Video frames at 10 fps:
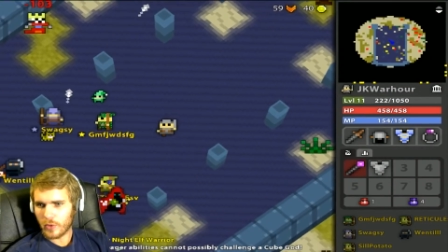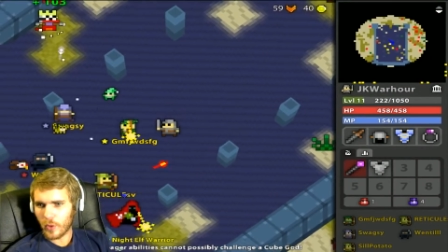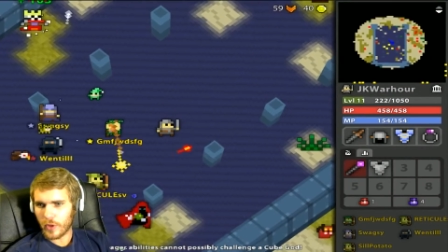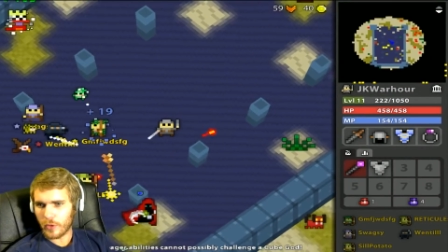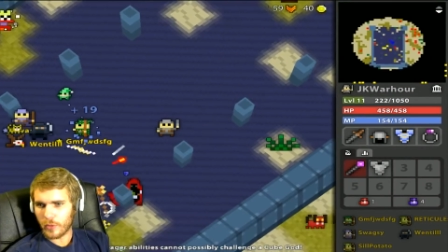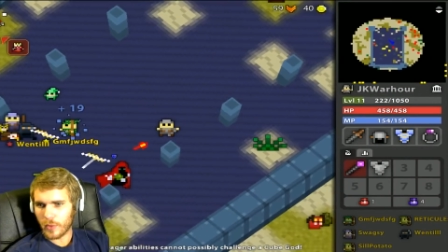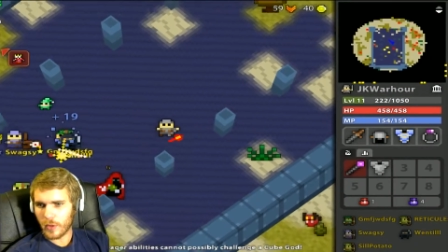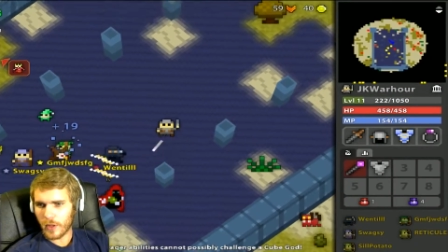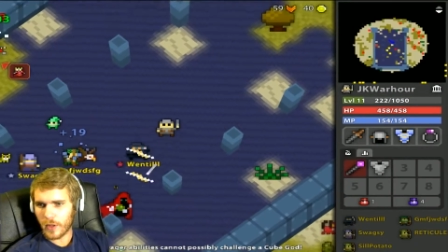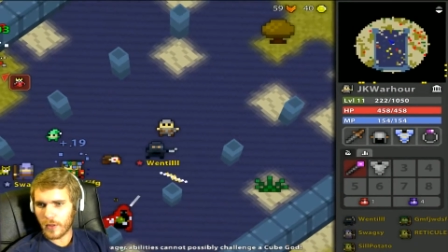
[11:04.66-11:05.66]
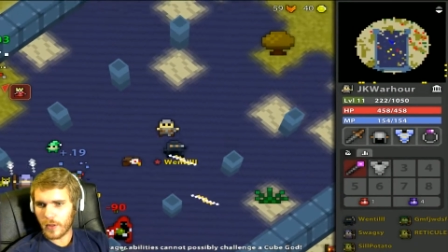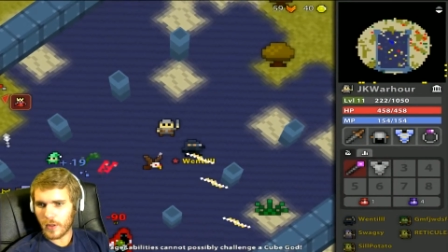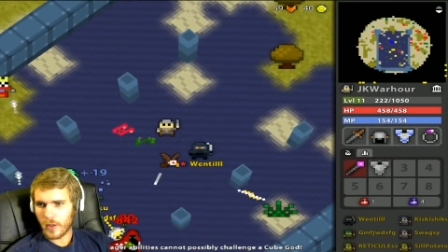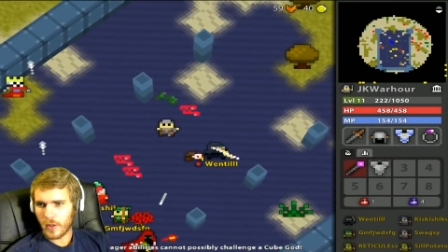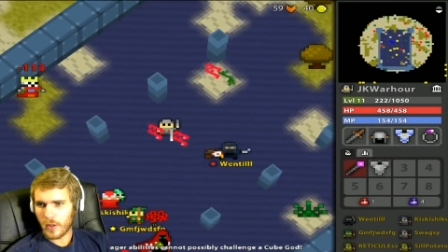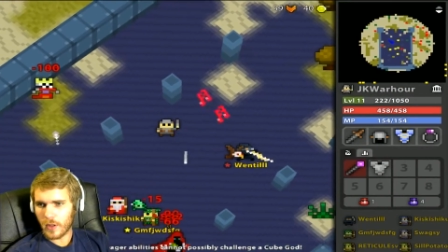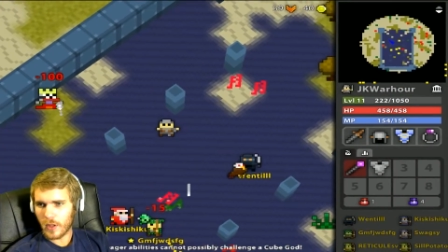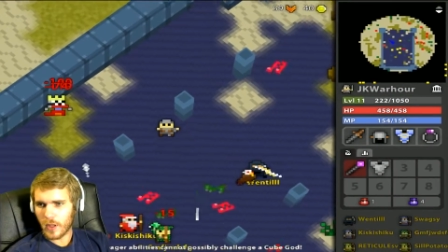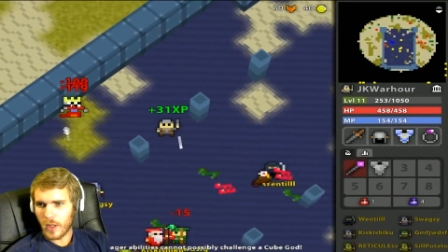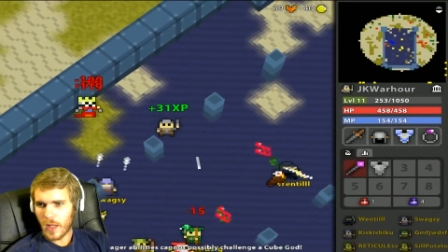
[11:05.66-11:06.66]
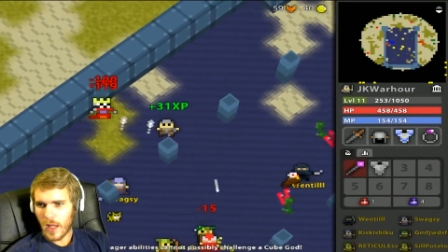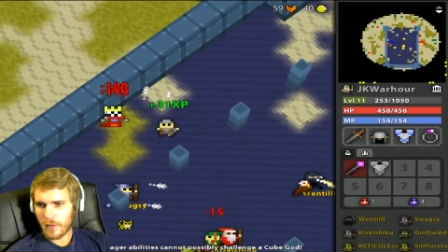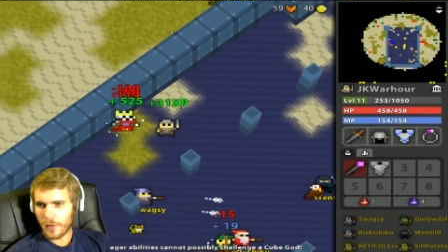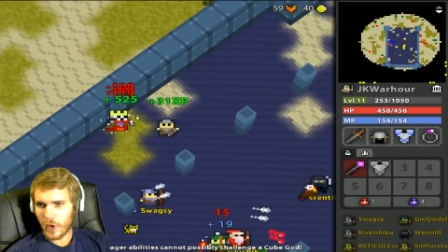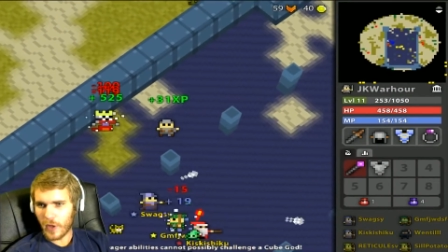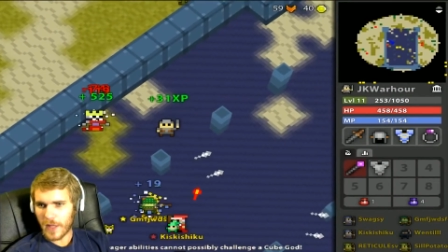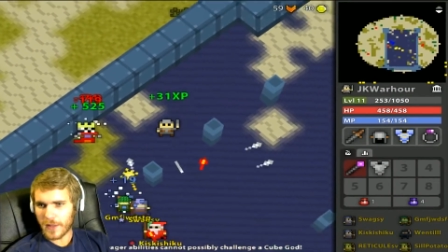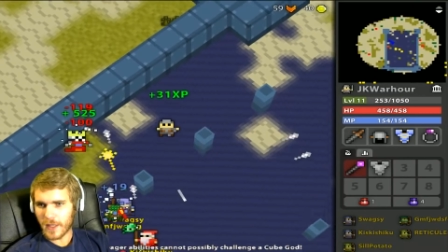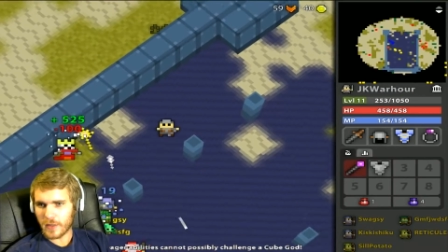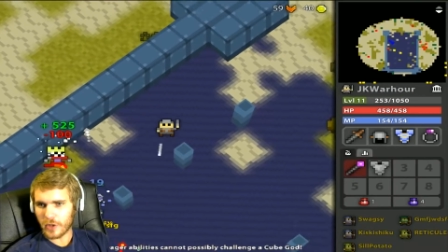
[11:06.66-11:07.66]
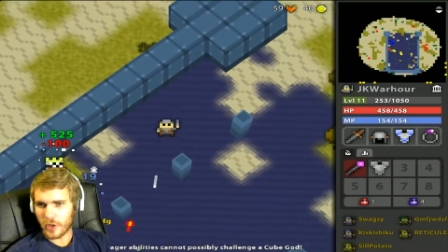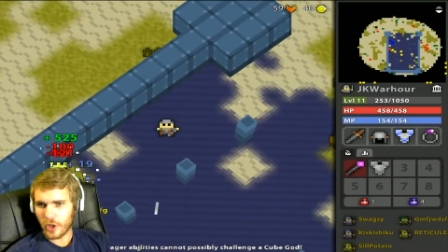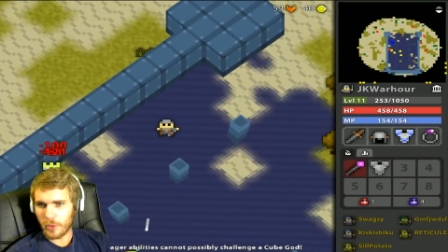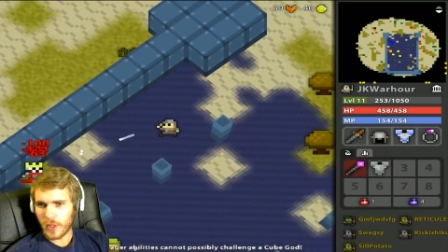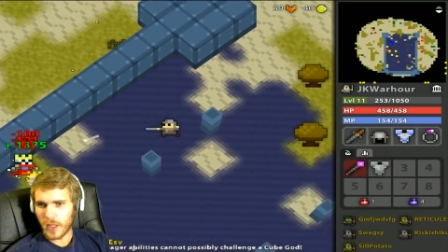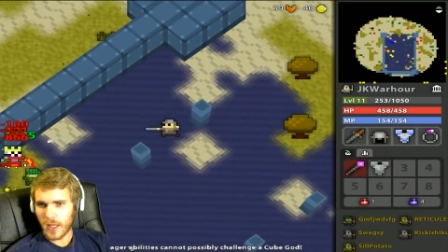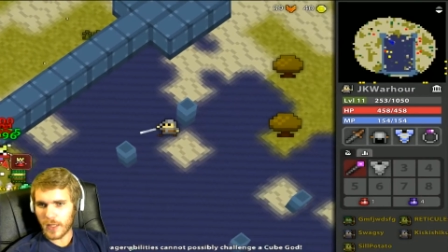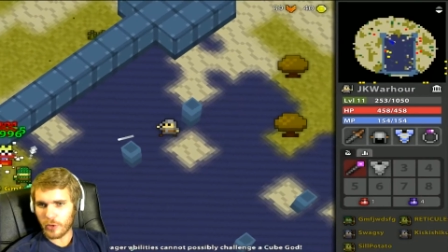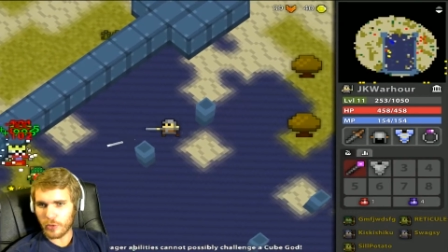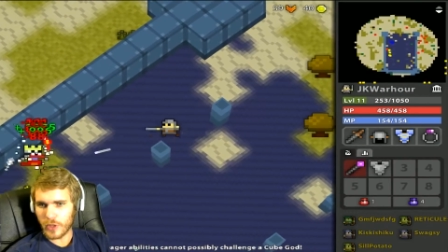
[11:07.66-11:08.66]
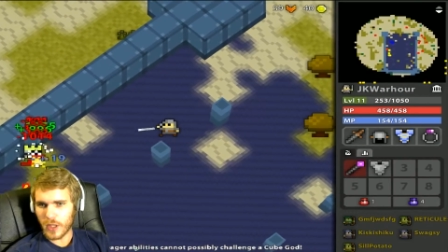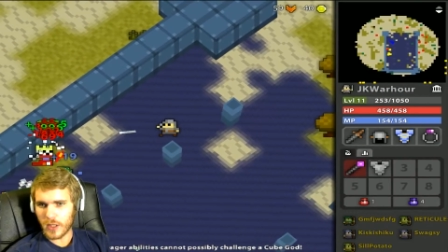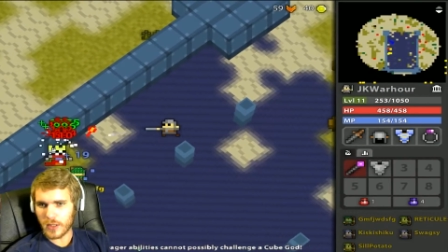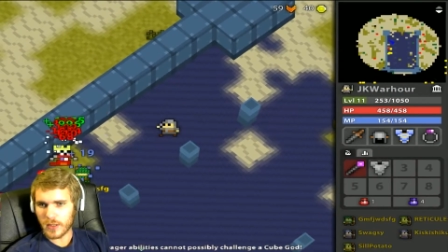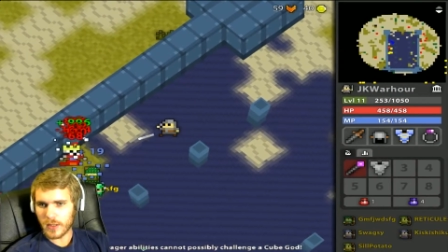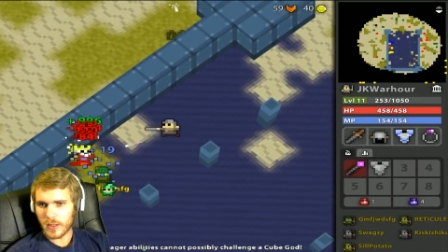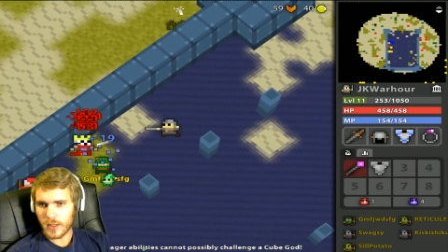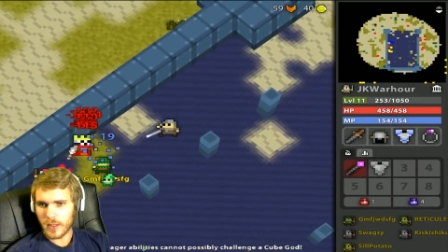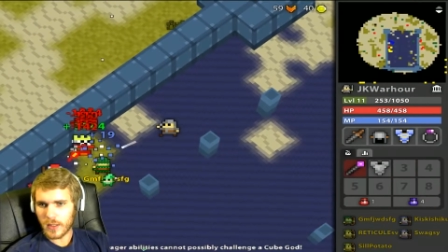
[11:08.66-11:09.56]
Level 20 group. Alright. I have a feeling that thing is gonna kill me in like two seconds.